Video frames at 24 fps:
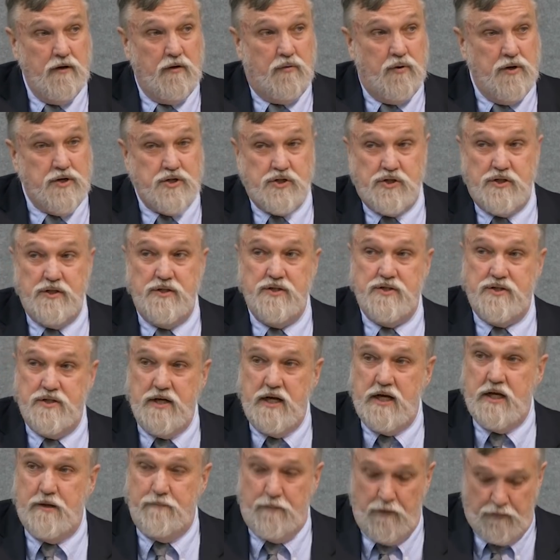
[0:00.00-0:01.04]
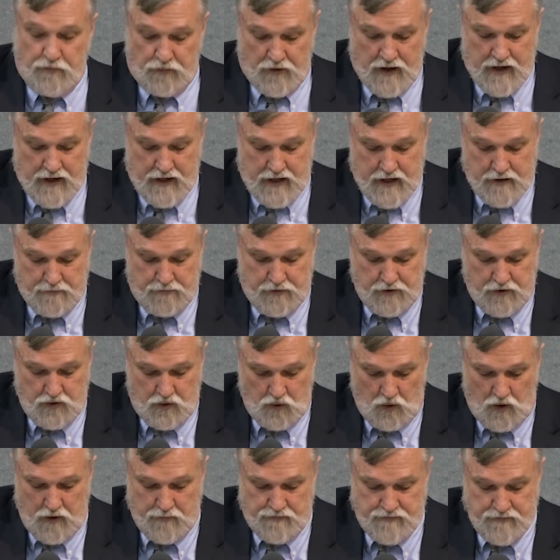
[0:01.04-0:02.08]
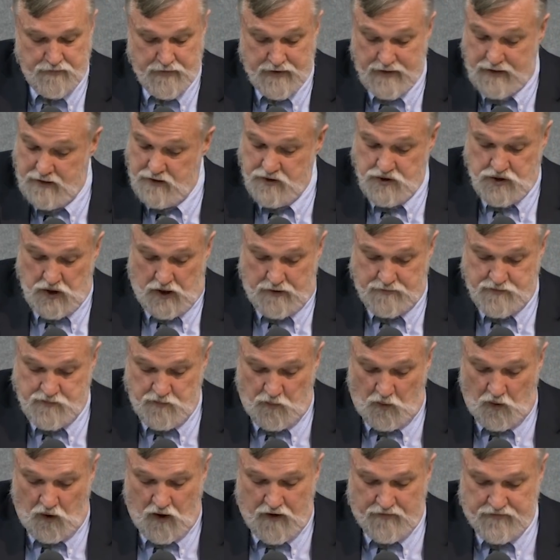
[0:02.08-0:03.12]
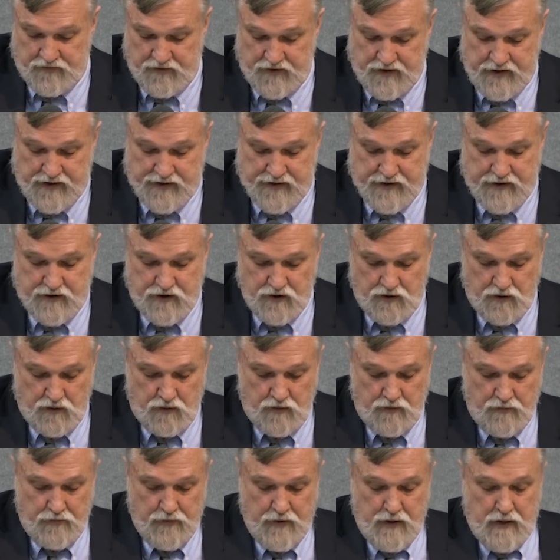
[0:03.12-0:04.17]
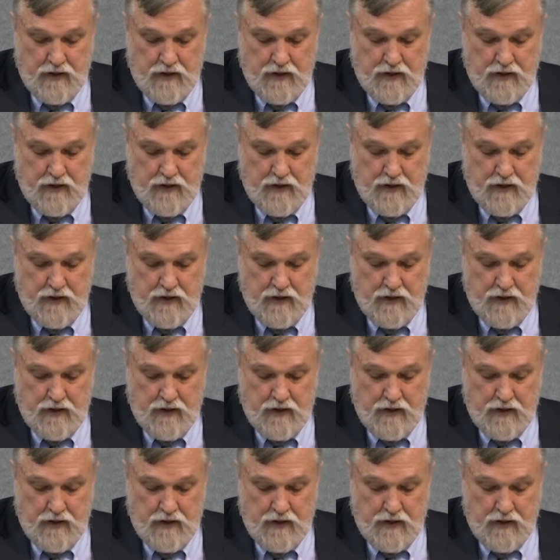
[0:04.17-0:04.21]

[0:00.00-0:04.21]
Christians need to be praying imprecatory psalms more often than they do.